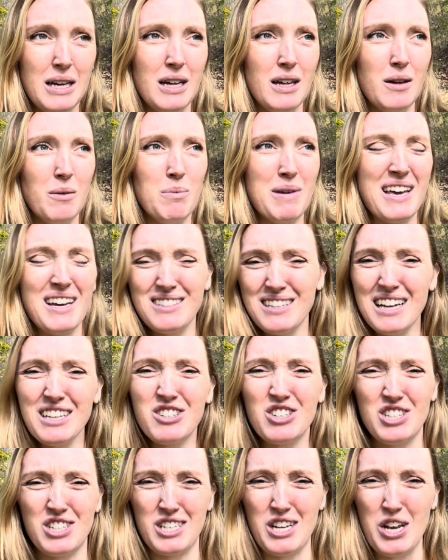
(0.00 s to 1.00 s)
because that's
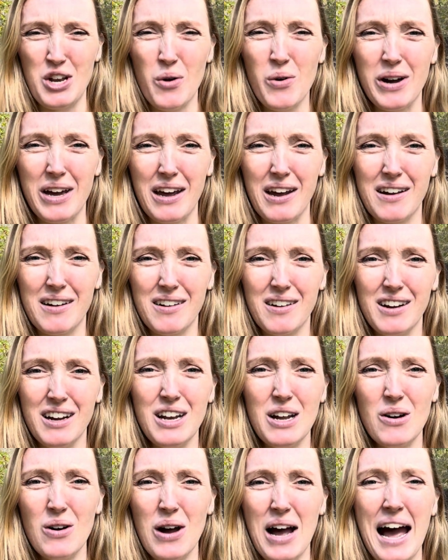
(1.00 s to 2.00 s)
just annoying. You
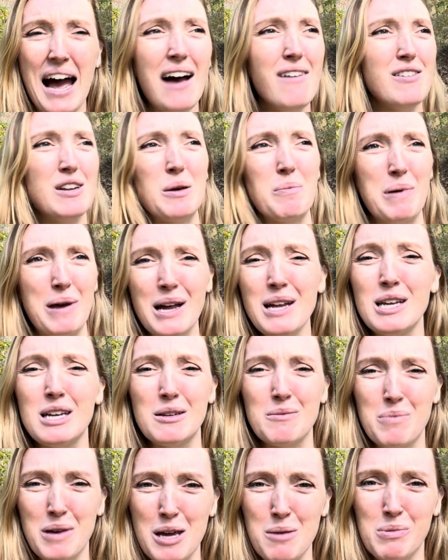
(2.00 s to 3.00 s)
know, have an
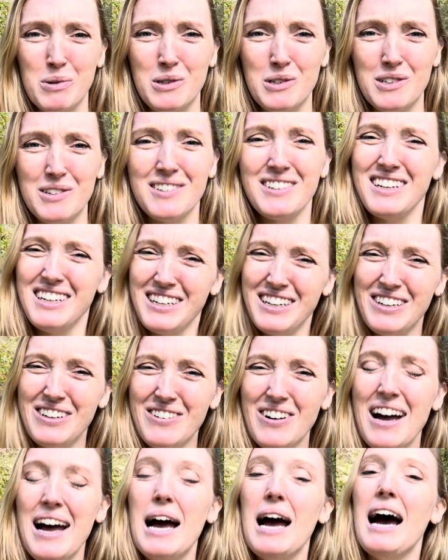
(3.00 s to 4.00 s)
opinion, people. You know,
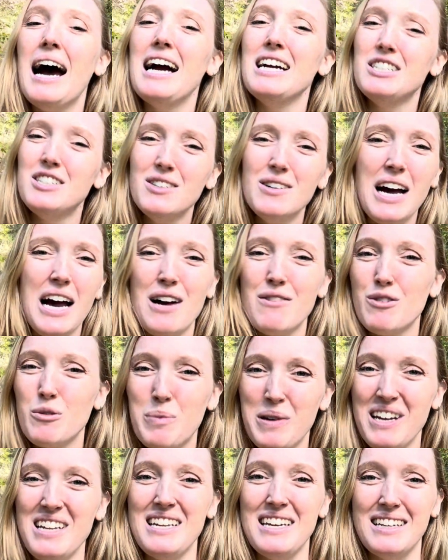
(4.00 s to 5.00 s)
I do have
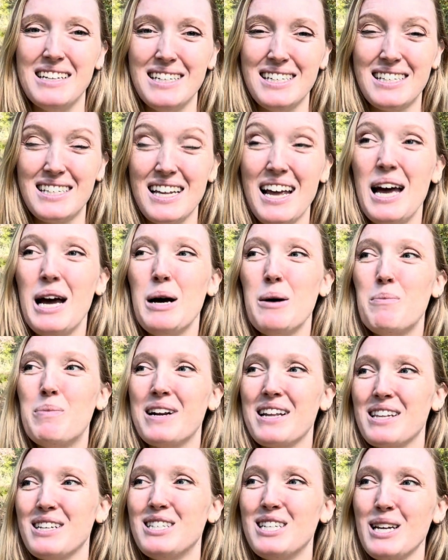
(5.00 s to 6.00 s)
opinions, but
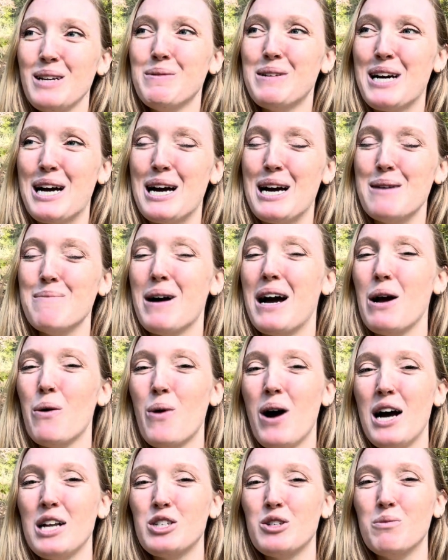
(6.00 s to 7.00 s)
at the same time, I
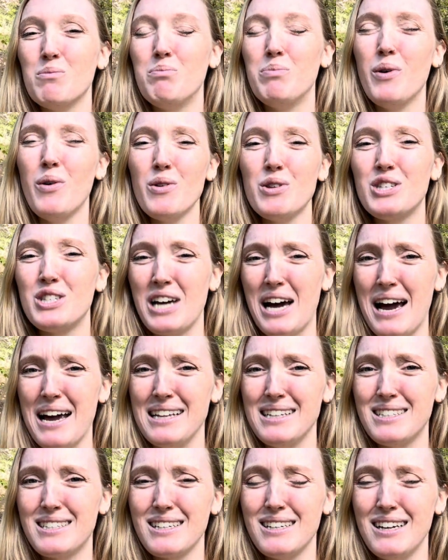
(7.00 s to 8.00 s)
watch both
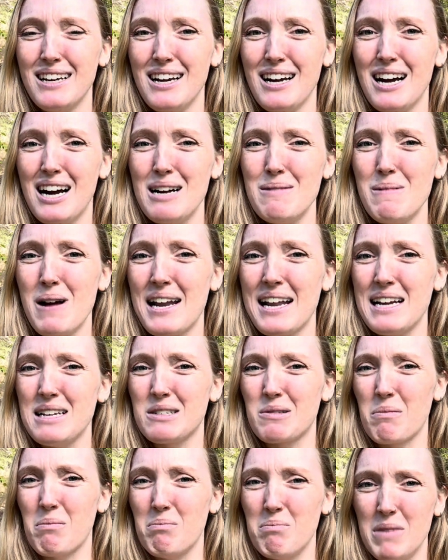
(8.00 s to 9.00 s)
sides. I'm not
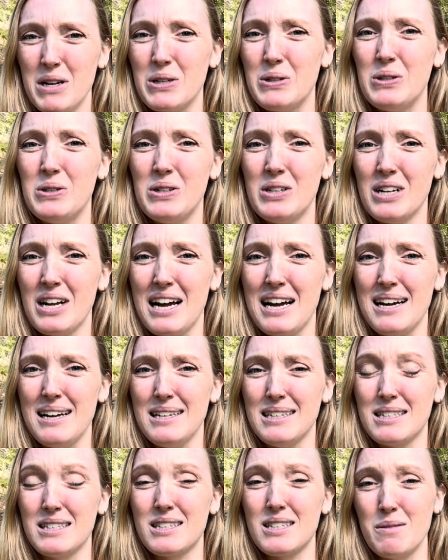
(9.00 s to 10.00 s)
as middle
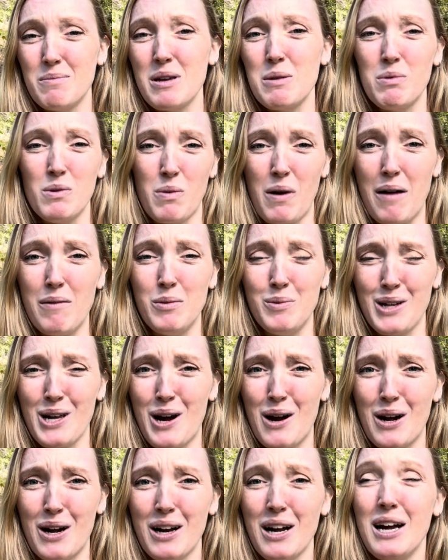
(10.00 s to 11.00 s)
as some people probably
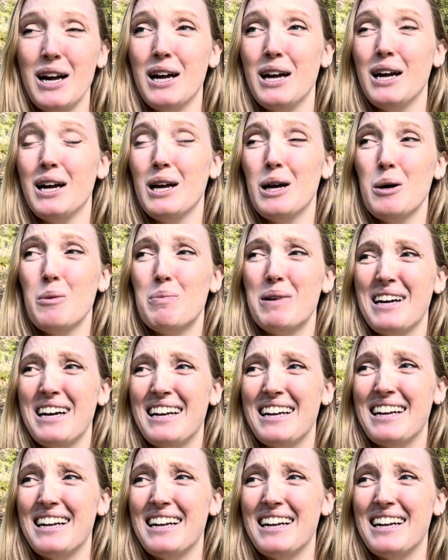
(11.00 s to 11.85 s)
are, but